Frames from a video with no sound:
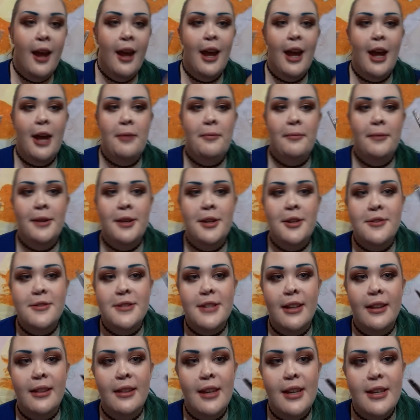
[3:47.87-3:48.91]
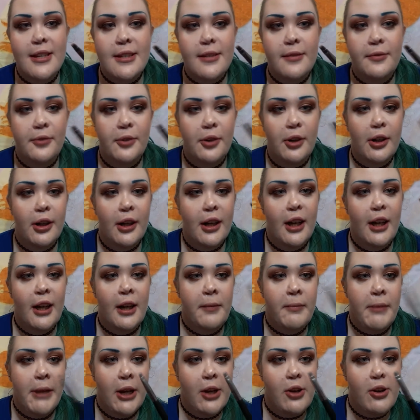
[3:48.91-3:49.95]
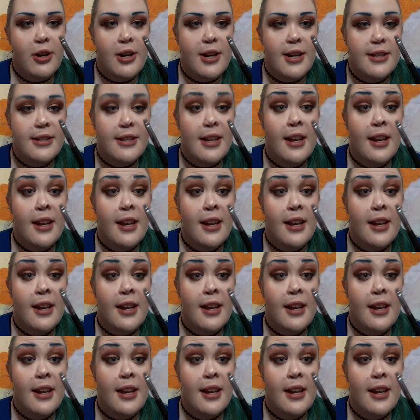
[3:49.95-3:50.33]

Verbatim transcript: and been using this for cutting my crease.